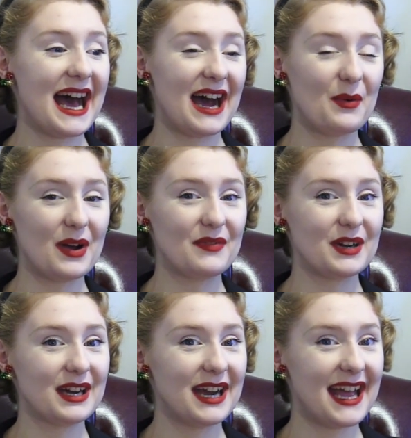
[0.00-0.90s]

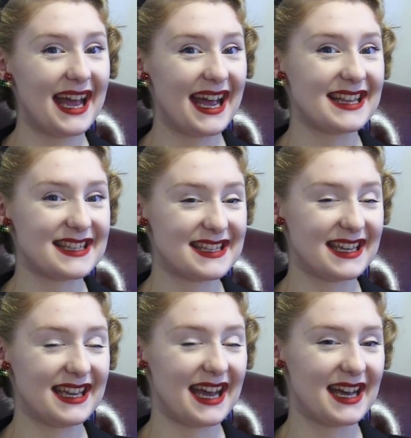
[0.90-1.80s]
However,
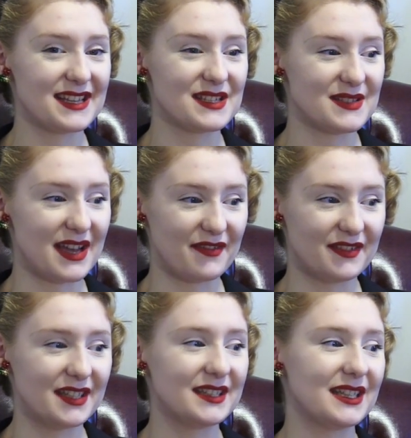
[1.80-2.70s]
Etsy has
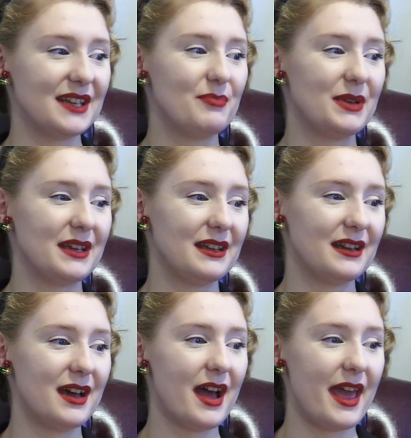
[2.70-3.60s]
definitely
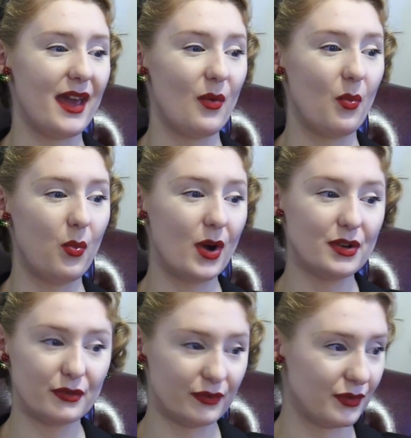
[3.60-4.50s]
been a
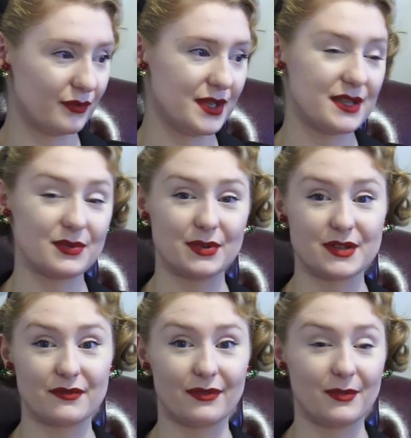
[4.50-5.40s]
wonderful
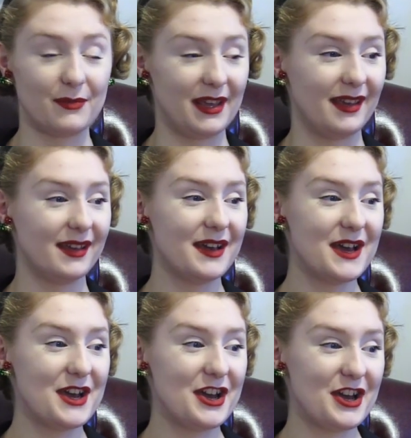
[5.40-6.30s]
resource for me
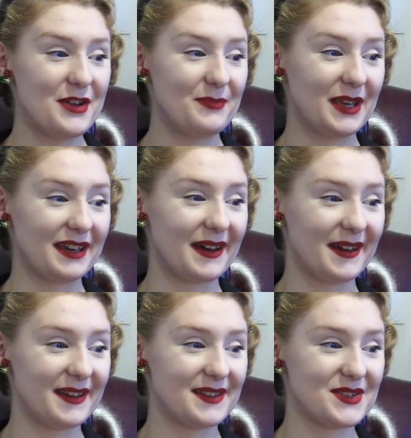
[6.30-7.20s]

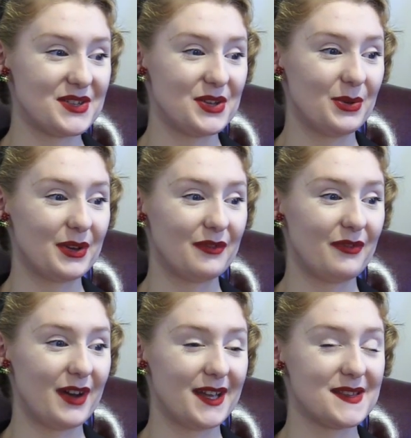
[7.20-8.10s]
because you can
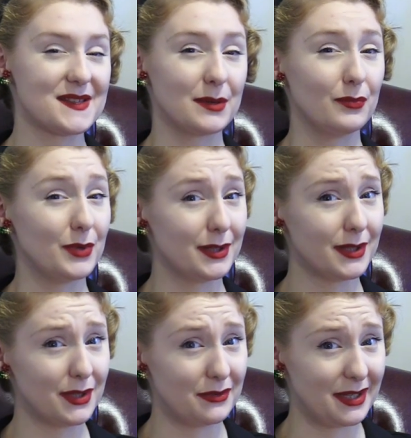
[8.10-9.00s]
find some
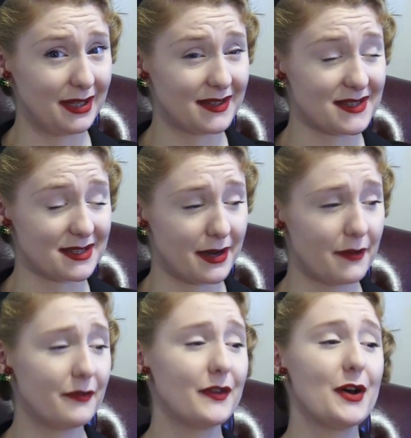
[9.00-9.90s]
really unique
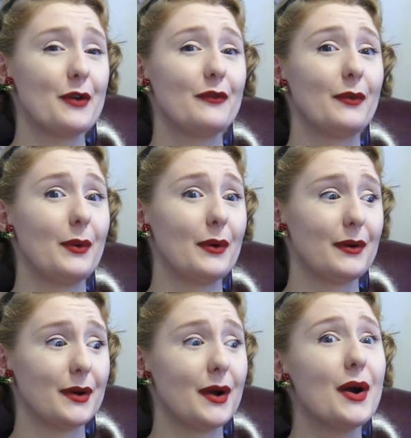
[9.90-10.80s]
stuff
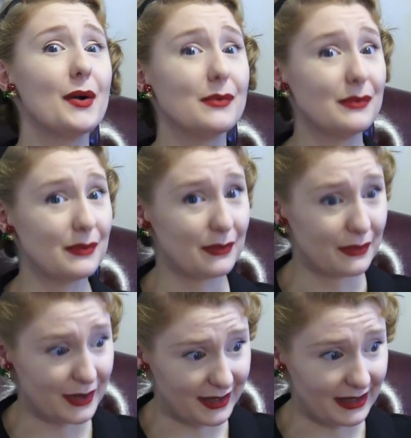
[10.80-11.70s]
for
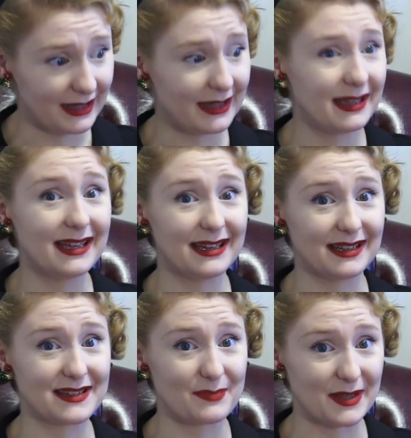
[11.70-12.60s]
really
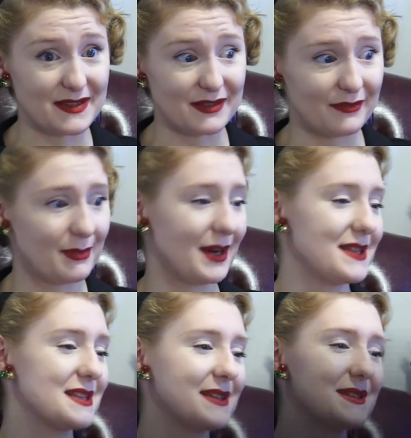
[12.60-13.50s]
inexpensive
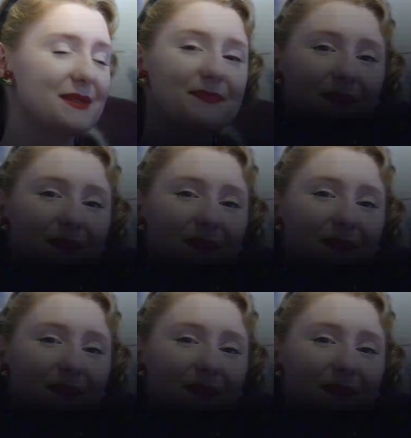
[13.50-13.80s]
prices.